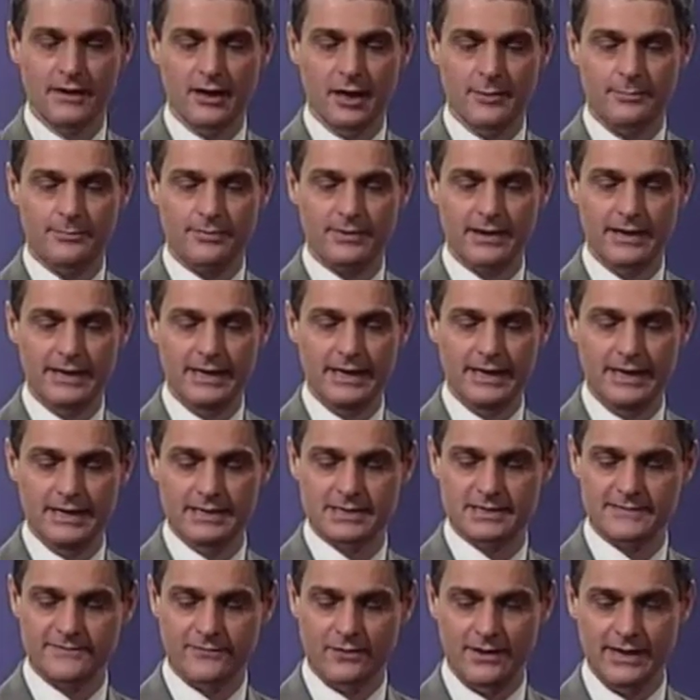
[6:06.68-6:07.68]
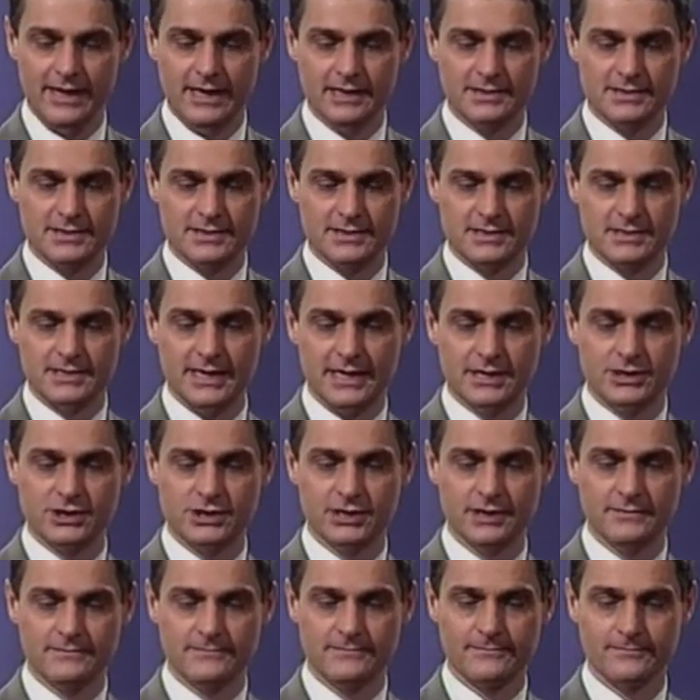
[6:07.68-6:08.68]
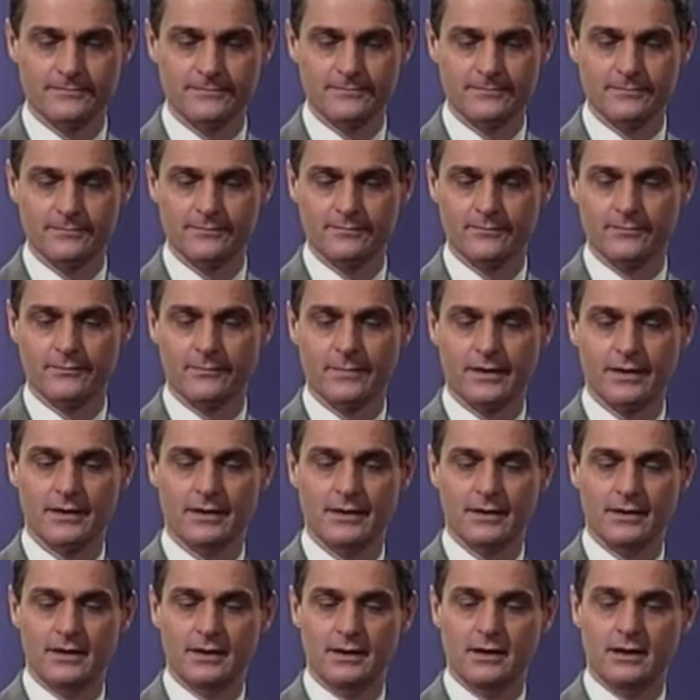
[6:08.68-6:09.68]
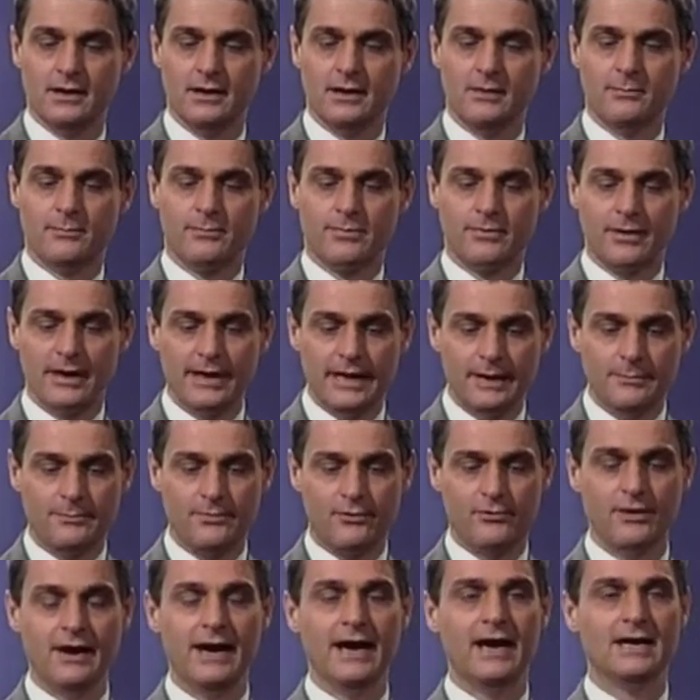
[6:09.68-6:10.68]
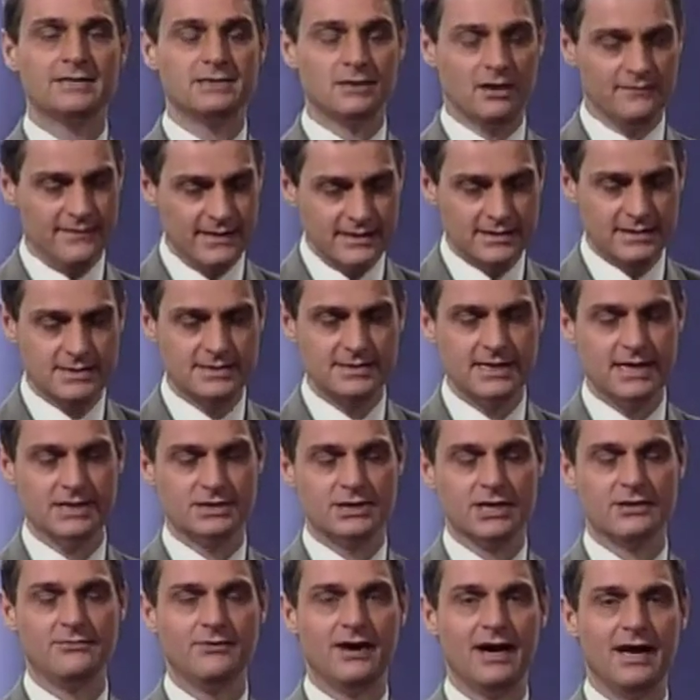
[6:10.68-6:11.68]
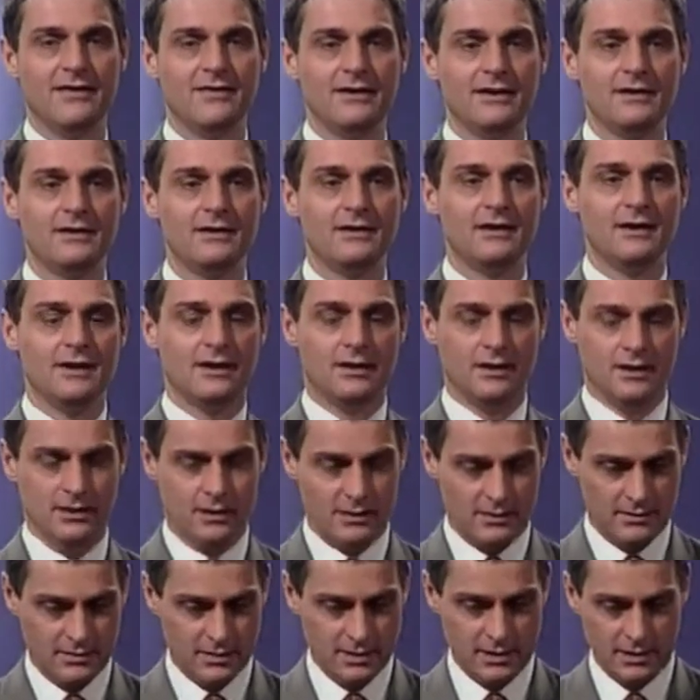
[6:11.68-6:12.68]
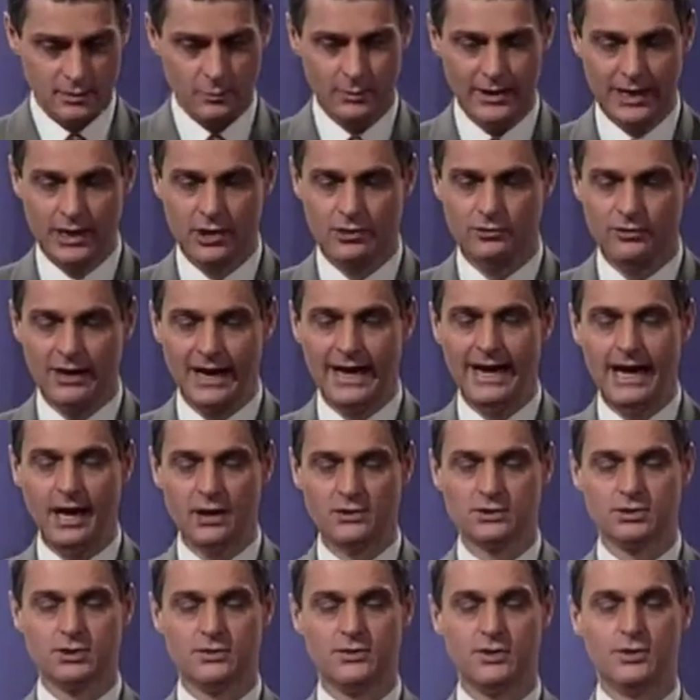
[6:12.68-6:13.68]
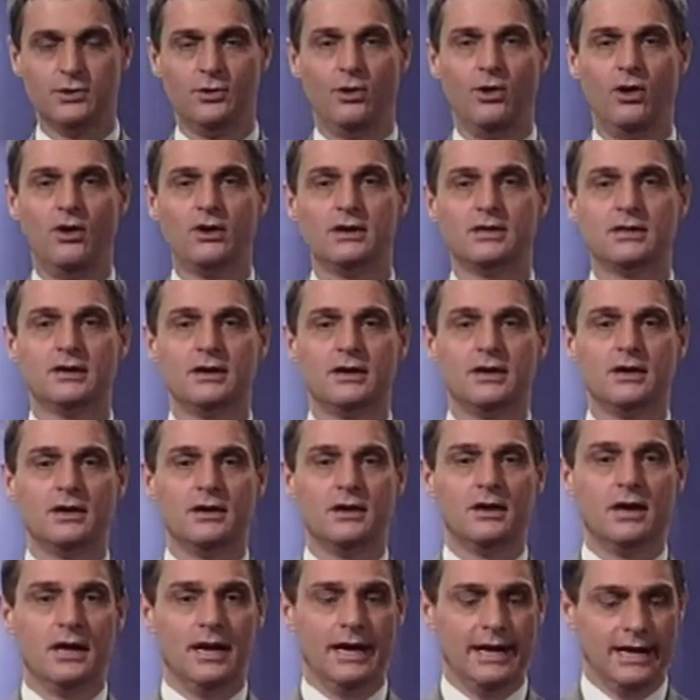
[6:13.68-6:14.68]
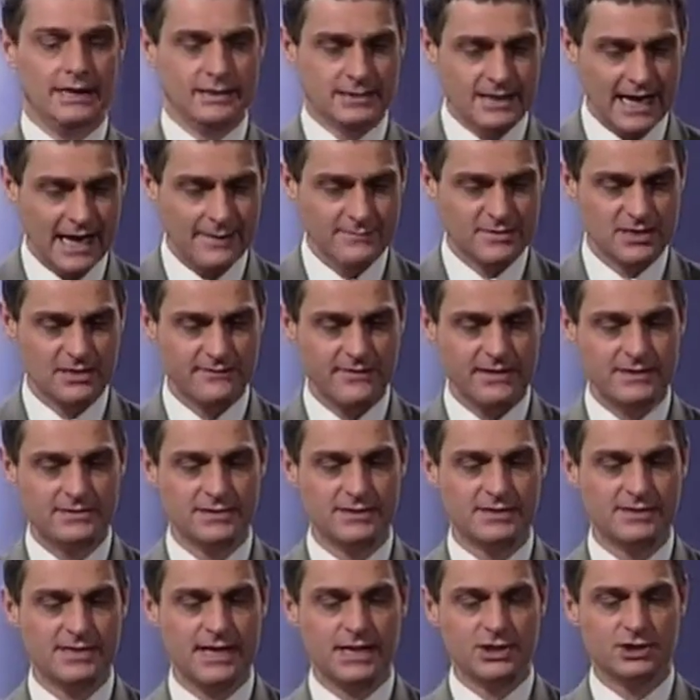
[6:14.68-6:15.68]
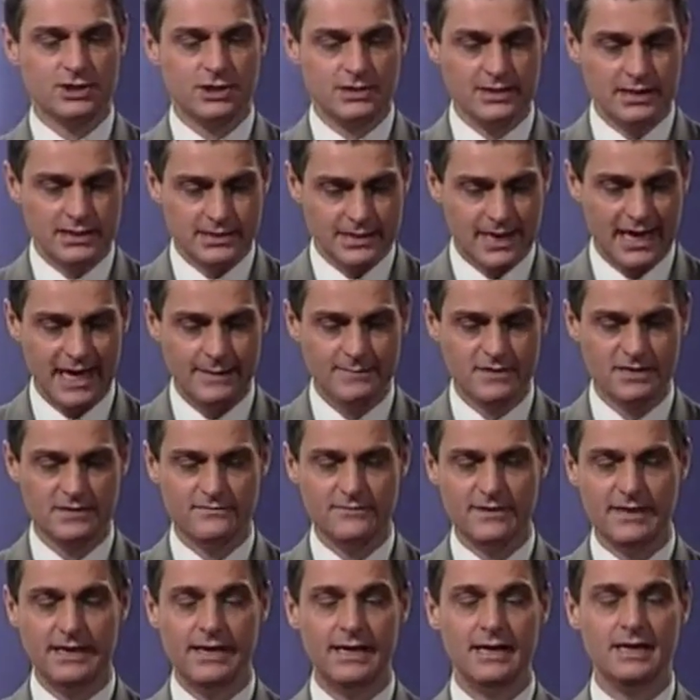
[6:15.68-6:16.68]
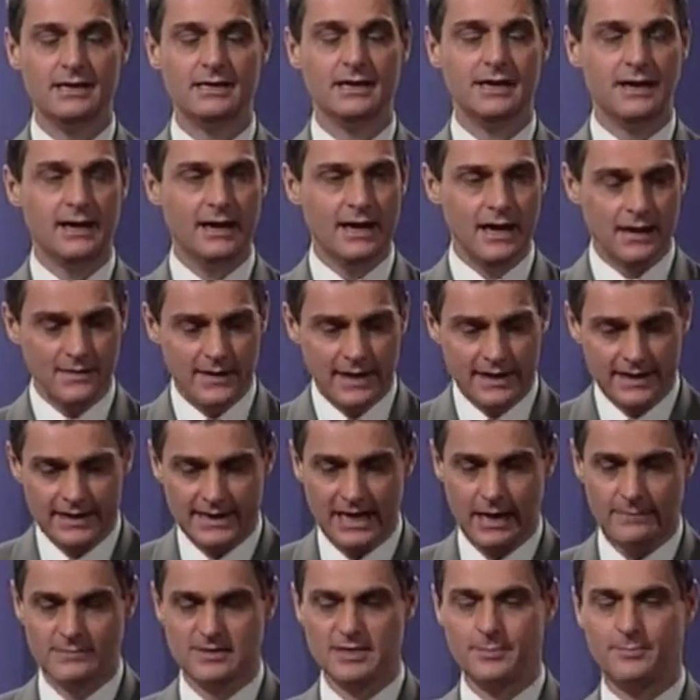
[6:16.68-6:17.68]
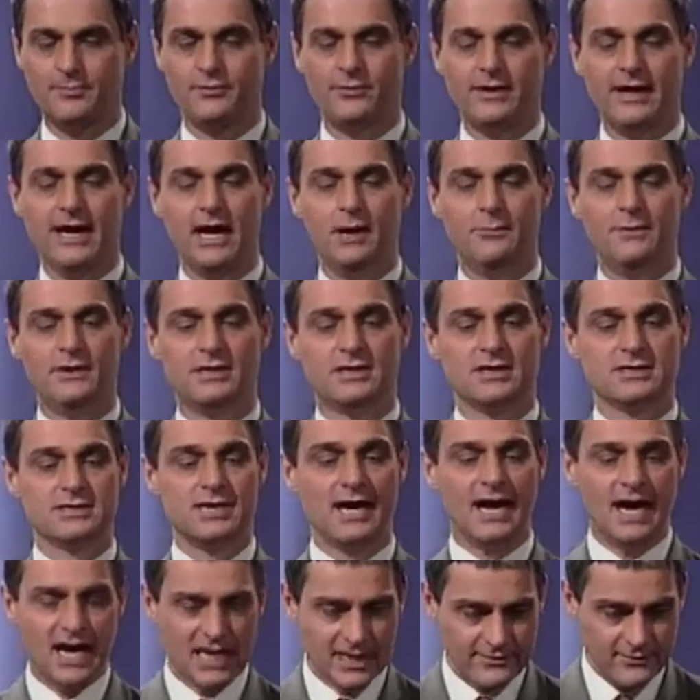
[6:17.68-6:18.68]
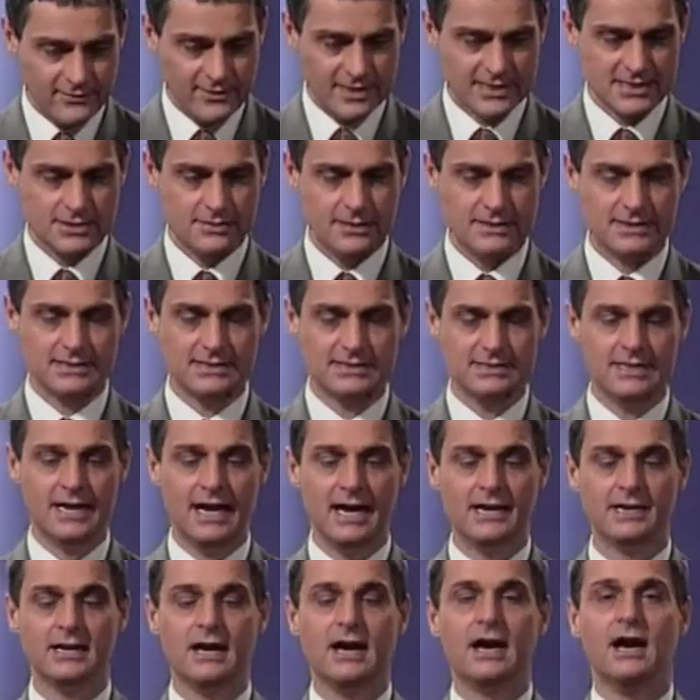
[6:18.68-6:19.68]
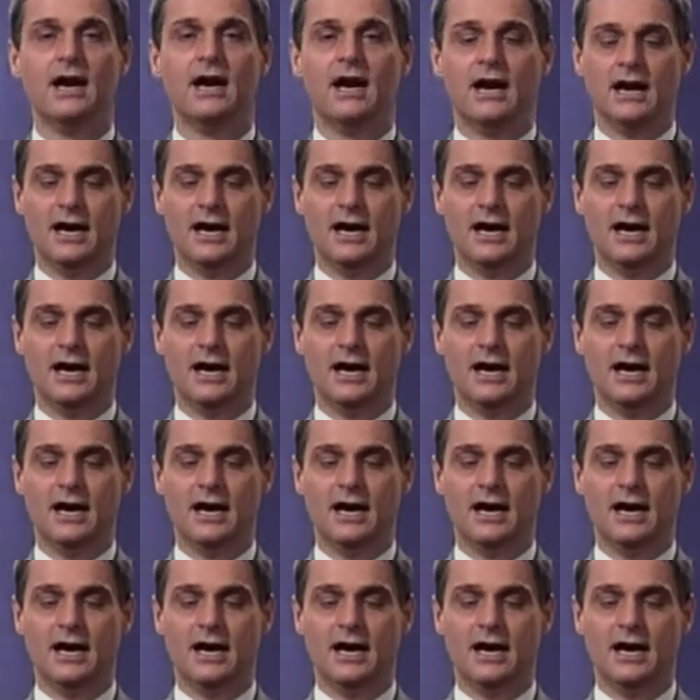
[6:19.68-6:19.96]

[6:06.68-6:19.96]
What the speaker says: There are pleas for intercession, prayers of intercession, rather. We cry out to the Lord in times of intercession, in times of need. And then comes a prayer which is harder for us to understand,